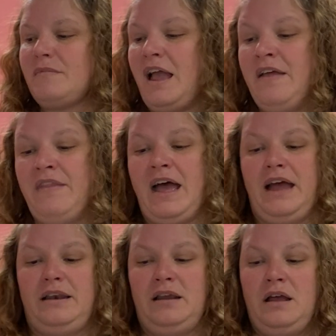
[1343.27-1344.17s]
And
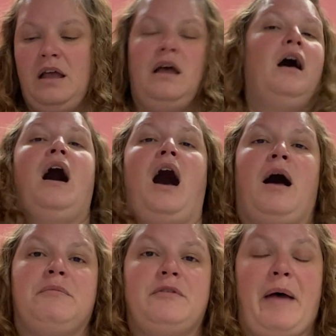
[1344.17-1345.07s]
then
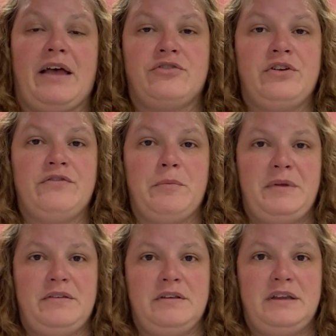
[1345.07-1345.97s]
Sebastian from
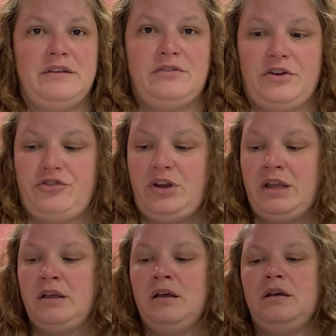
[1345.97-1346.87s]
Bees and Tees
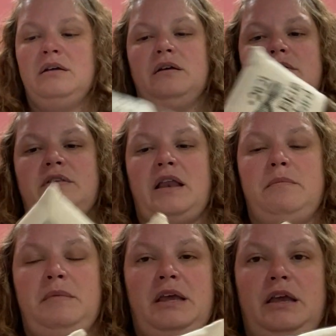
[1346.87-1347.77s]
Stitching
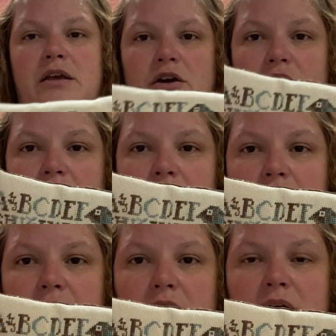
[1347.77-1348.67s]
sent me
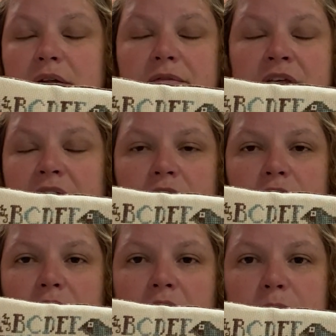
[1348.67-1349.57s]

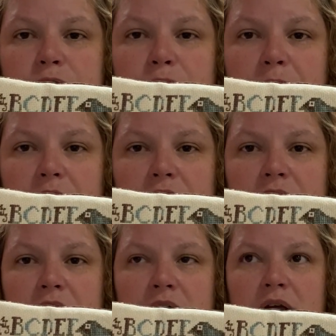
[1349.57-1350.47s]
their
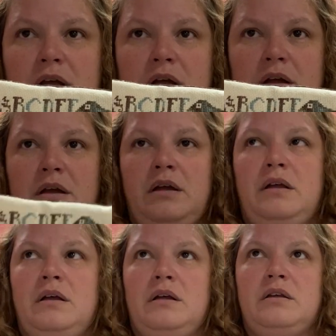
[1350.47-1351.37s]
Bluebird
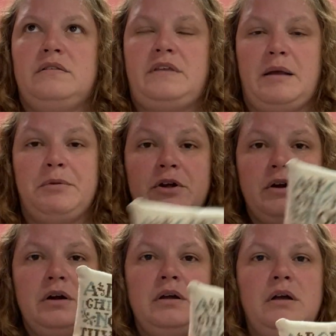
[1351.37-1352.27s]
sampler.